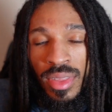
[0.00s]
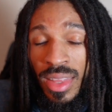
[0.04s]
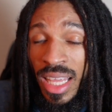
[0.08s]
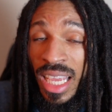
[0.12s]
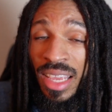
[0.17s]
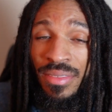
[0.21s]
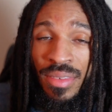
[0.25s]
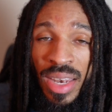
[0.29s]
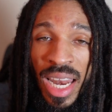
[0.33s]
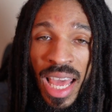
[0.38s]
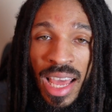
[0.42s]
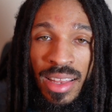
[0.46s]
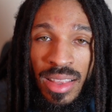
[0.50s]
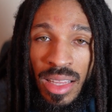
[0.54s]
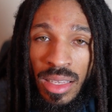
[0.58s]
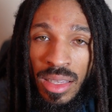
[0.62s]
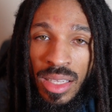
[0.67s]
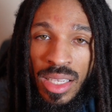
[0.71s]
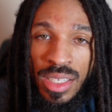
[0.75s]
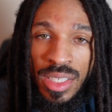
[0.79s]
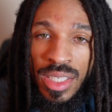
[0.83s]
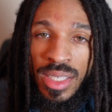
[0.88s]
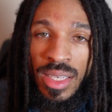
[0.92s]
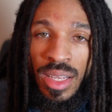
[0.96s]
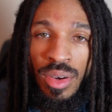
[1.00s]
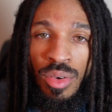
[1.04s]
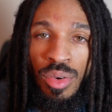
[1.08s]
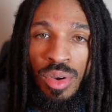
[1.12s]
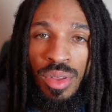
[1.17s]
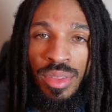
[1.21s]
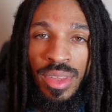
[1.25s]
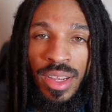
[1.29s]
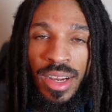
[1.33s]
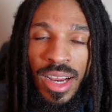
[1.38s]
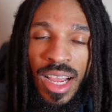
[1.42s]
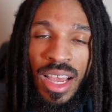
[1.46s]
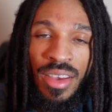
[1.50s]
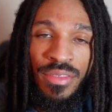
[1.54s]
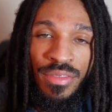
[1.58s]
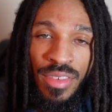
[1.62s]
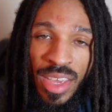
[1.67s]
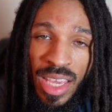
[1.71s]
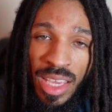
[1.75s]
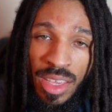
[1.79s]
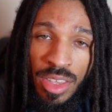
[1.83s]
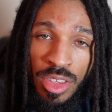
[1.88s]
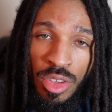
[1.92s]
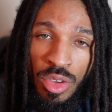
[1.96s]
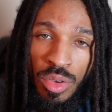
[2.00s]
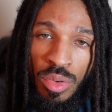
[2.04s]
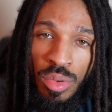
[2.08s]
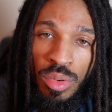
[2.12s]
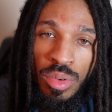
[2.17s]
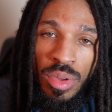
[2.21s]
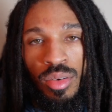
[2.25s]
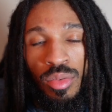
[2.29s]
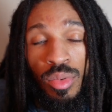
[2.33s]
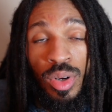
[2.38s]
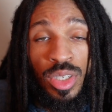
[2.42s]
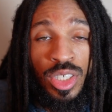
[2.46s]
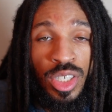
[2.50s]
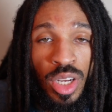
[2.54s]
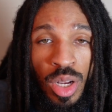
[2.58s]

They even had to list it on their FAQ, which